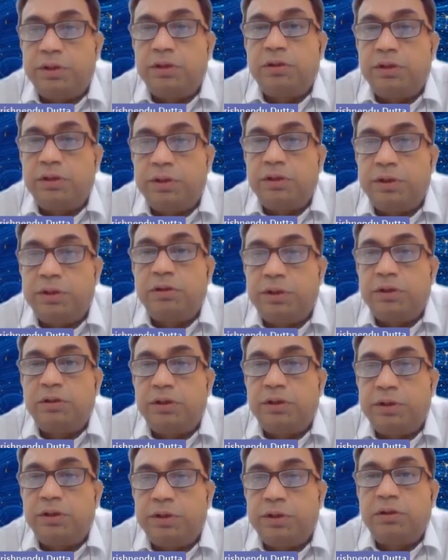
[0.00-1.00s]
and they would
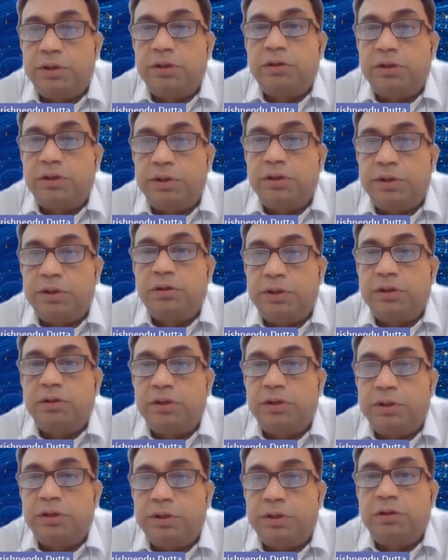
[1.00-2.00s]
like to participate
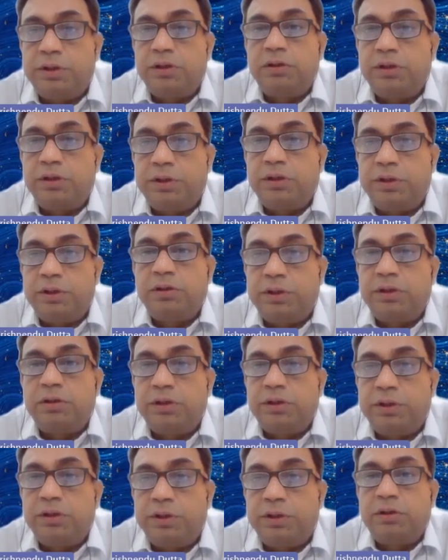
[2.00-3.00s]
more in this
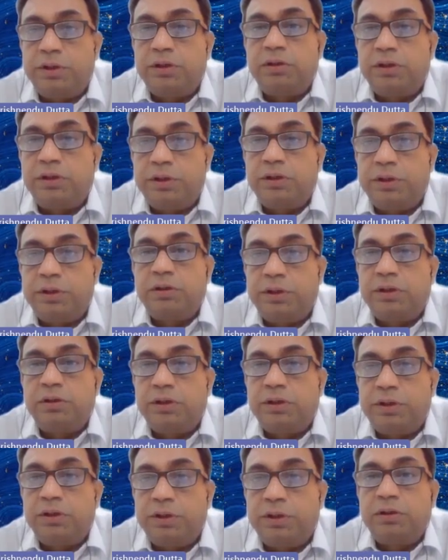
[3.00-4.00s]
moving forward.